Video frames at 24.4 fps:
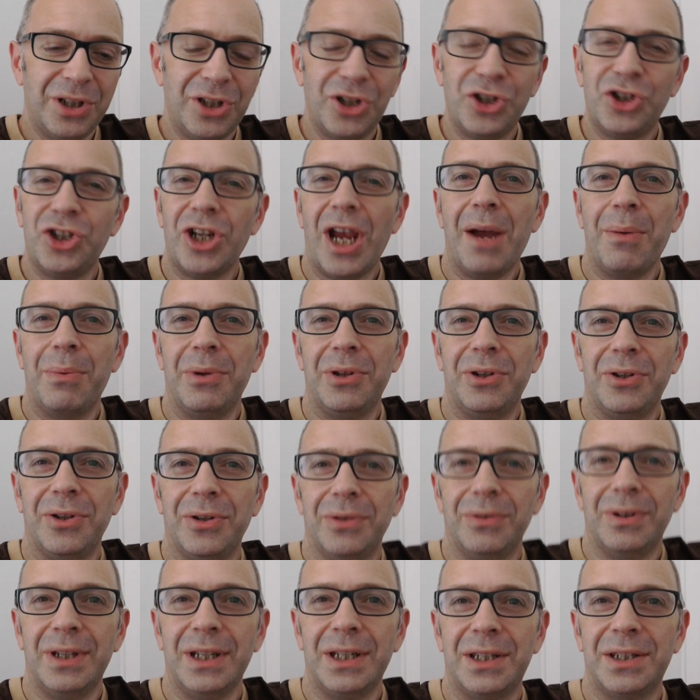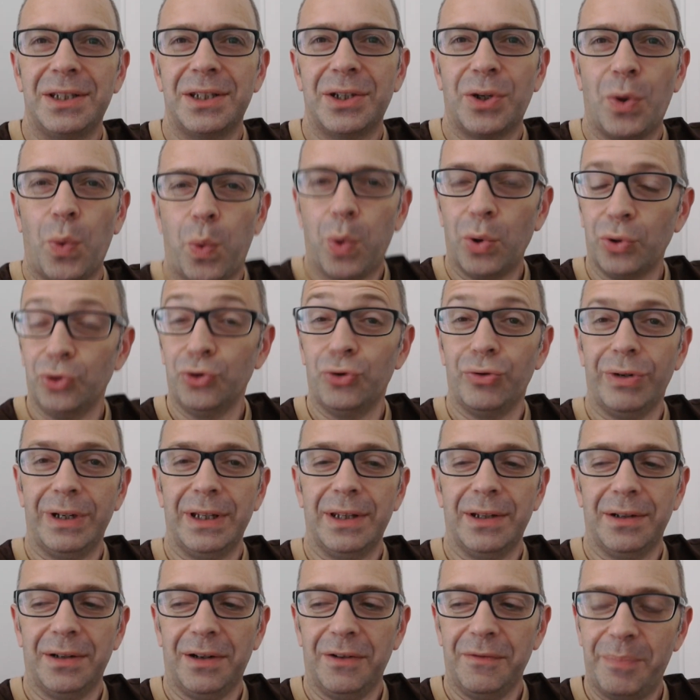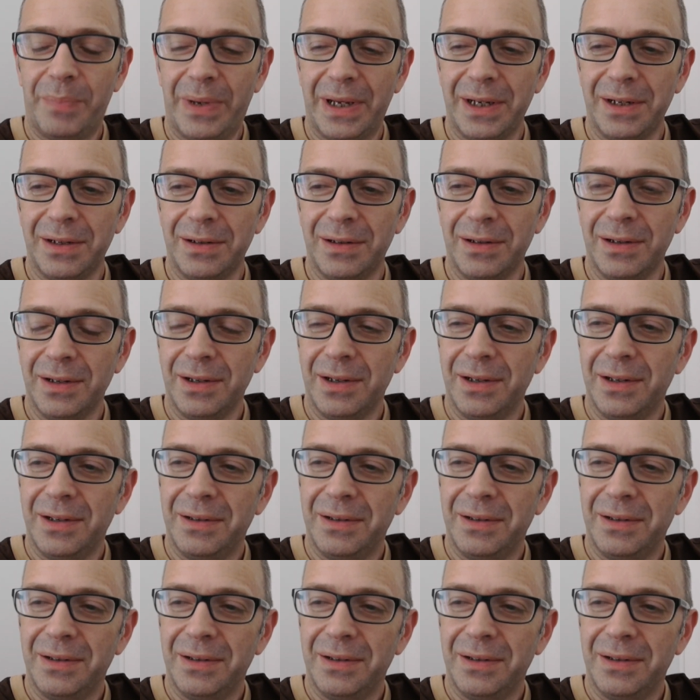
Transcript: to share with you this quandary that I've been